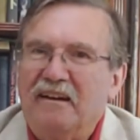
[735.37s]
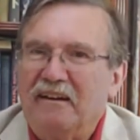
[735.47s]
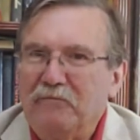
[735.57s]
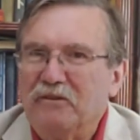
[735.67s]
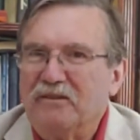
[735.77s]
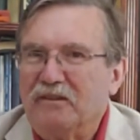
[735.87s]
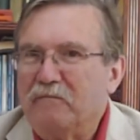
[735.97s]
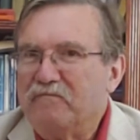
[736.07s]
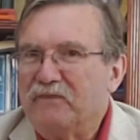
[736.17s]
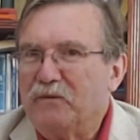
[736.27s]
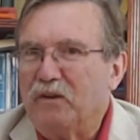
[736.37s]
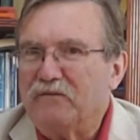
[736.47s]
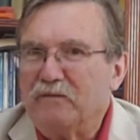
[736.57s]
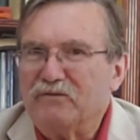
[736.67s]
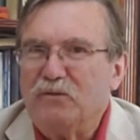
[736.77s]
with the one
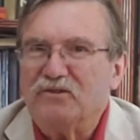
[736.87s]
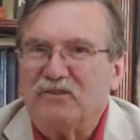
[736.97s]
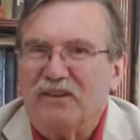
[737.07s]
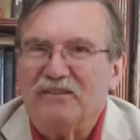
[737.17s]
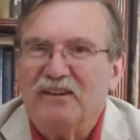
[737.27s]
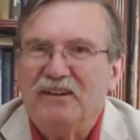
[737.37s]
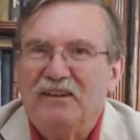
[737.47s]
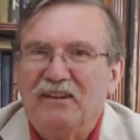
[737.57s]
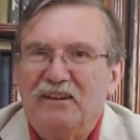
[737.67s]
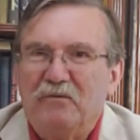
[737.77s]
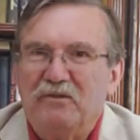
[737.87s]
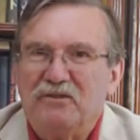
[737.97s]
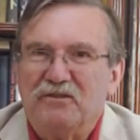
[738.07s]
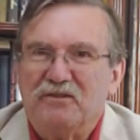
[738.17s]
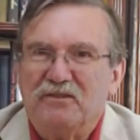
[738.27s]
from Switzerland, which
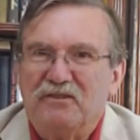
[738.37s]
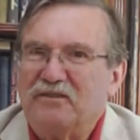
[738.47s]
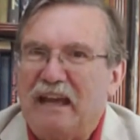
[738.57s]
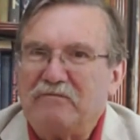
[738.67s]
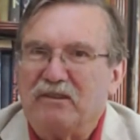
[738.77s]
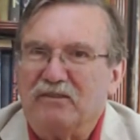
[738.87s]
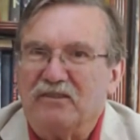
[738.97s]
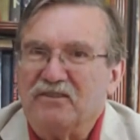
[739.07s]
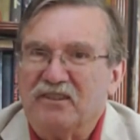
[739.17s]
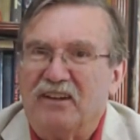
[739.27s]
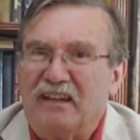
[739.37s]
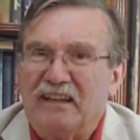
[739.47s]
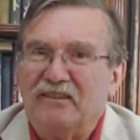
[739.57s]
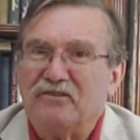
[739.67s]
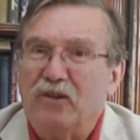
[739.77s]
is just absolutely stunning.
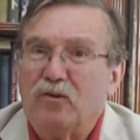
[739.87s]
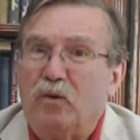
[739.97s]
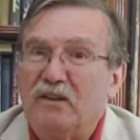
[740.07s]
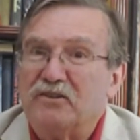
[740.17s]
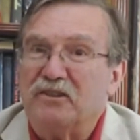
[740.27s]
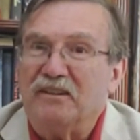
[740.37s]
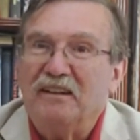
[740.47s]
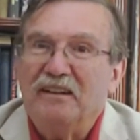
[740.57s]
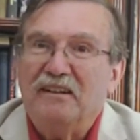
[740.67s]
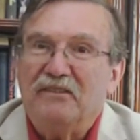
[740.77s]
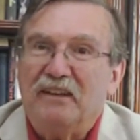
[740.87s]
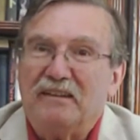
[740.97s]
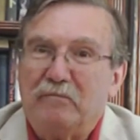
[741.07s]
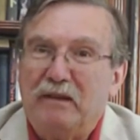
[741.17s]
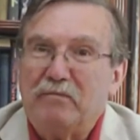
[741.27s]
And there's no question that
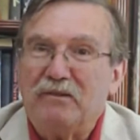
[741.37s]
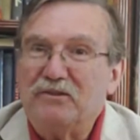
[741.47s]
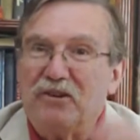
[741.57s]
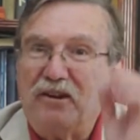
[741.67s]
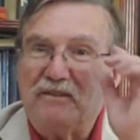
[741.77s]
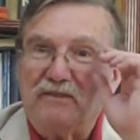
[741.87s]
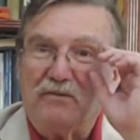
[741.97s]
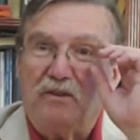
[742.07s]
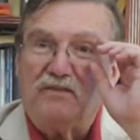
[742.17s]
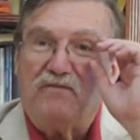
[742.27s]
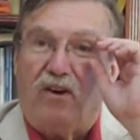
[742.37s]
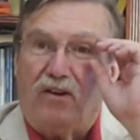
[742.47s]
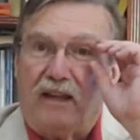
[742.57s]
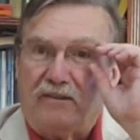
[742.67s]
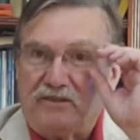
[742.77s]
the people in charge of a Swiss
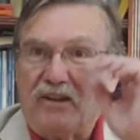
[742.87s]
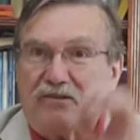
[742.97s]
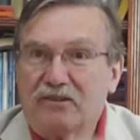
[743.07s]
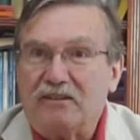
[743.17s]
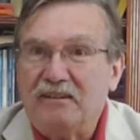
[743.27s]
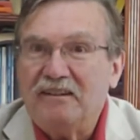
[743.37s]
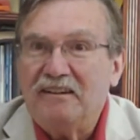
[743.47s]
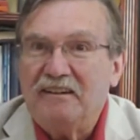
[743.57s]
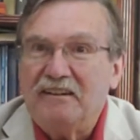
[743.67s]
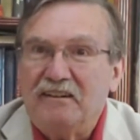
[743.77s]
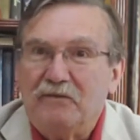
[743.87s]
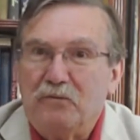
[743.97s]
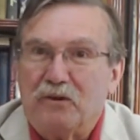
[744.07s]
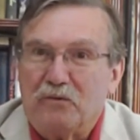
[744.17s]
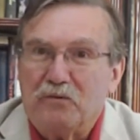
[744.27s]
fallout shelter
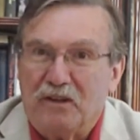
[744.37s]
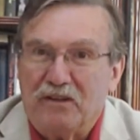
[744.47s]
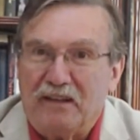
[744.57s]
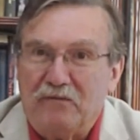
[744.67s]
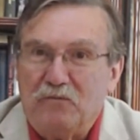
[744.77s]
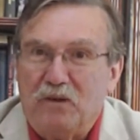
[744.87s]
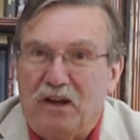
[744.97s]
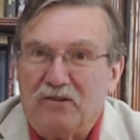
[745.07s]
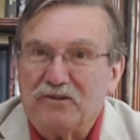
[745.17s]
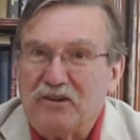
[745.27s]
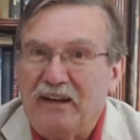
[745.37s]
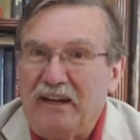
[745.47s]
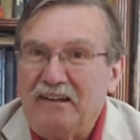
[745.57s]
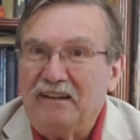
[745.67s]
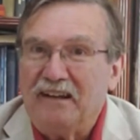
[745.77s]
were really well
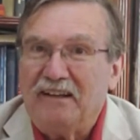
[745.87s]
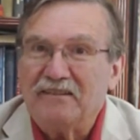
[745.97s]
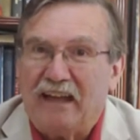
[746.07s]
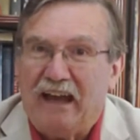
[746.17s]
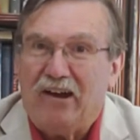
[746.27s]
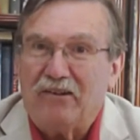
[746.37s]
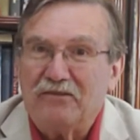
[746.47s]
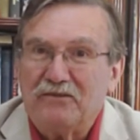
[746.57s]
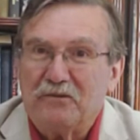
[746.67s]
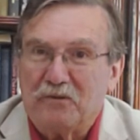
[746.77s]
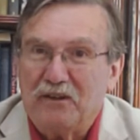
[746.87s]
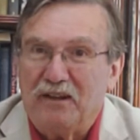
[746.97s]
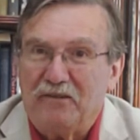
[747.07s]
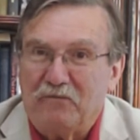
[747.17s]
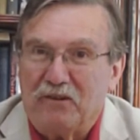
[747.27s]
trained as to how to
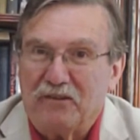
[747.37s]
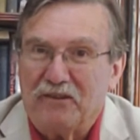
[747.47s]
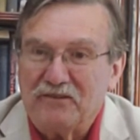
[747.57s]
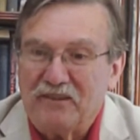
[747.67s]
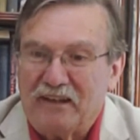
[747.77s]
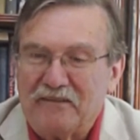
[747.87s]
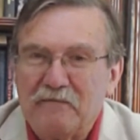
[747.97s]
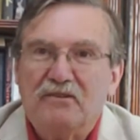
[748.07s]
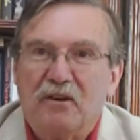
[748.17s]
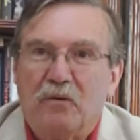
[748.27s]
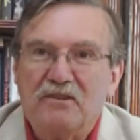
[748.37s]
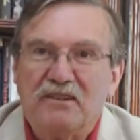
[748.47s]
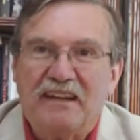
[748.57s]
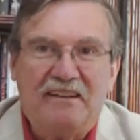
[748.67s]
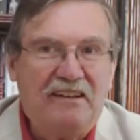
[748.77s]
run one of those things. So once
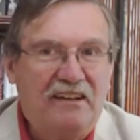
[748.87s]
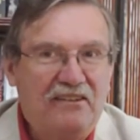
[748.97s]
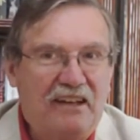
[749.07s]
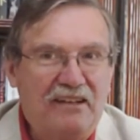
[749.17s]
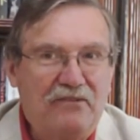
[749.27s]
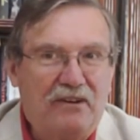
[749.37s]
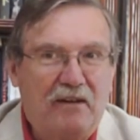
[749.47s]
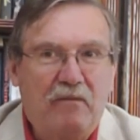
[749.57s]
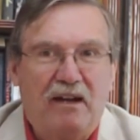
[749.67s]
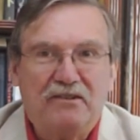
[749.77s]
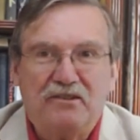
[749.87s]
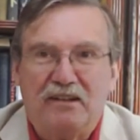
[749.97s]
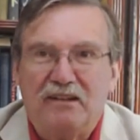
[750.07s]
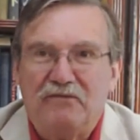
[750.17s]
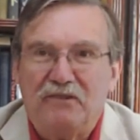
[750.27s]
again, thank you very much.
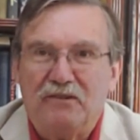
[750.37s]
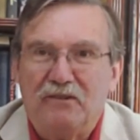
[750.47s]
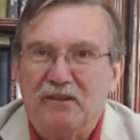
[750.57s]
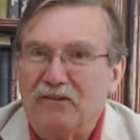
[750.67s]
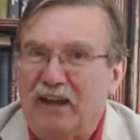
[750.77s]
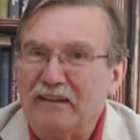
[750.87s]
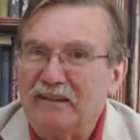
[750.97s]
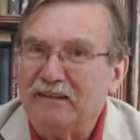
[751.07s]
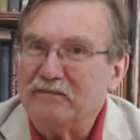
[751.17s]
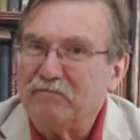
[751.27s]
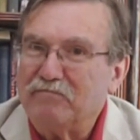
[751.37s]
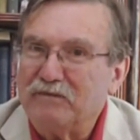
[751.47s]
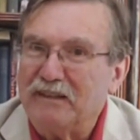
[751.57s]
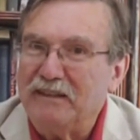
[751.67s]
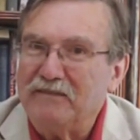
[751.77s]
And if you like this,
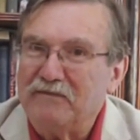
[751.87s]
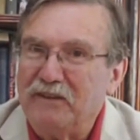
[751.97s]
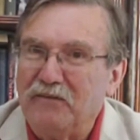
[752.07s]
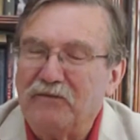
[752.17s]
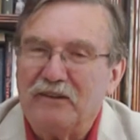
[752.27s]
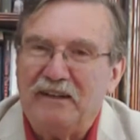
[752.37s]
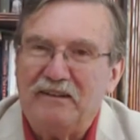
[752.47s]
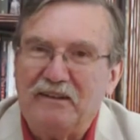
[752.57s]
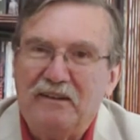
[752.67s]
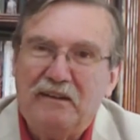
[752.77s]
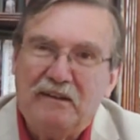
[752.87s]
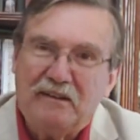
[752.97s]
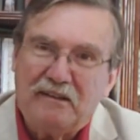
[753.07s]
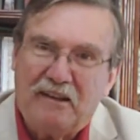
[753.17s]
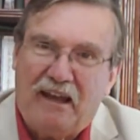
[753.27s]
please feel free to
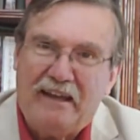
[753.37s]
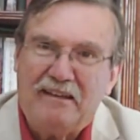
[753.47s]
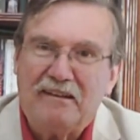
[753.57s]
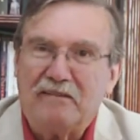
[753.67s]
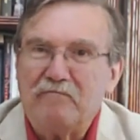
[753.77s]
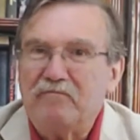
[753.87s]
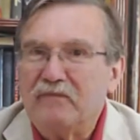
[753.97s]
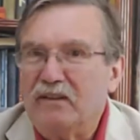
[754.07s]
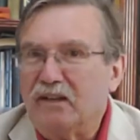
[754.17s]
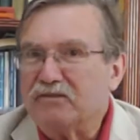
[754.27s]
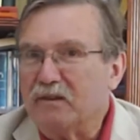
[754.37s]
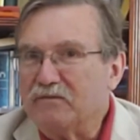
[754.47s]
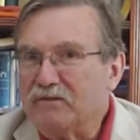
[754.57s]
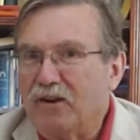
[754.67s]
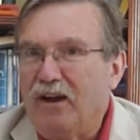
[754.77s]
like and
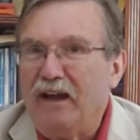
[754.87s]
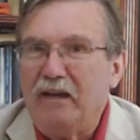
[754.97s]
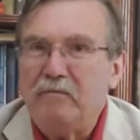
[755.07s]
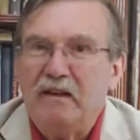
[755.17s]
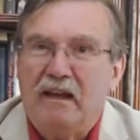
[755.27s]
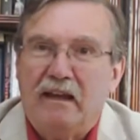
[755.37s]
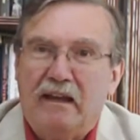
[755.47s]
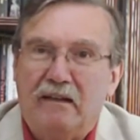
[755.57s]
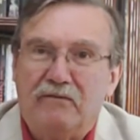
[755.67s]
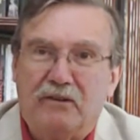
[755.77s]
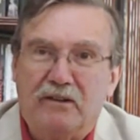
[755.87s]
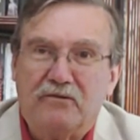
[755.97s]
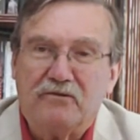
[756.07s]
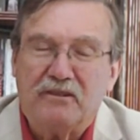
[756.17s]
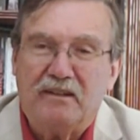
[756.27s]
subscribe. And if you're
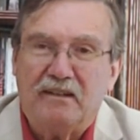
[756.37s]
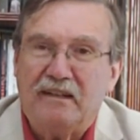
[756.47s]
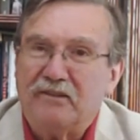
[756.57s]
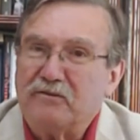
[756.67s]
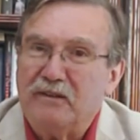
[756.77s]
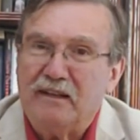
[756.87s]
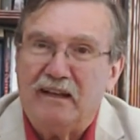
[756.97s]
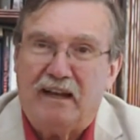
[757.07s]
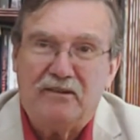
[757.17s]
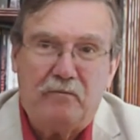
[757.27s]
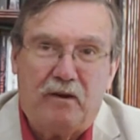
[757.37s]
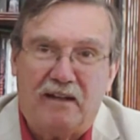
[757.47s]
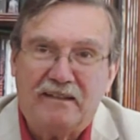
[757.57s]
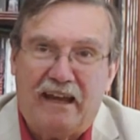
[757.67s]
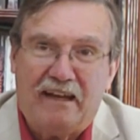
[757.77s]
interested in history, I do
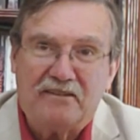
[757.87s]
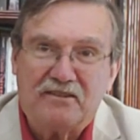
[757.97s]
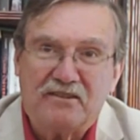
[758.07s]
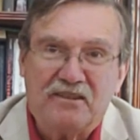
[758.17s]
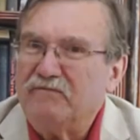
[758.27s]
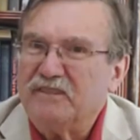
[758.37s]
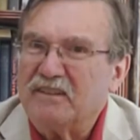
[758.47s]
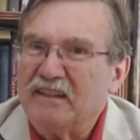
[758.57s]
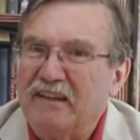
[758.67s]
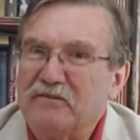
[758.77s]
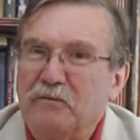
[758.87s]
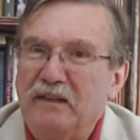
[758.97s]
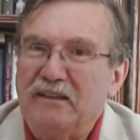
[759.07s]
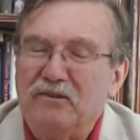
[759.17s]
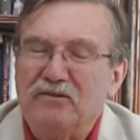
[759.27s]
podcasts 6 days a
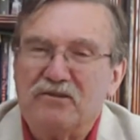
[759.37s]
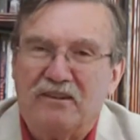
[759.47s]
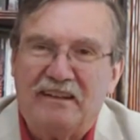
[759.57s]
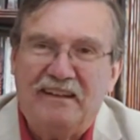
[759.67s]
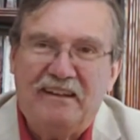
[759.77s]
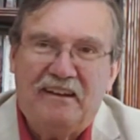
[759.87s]
week usually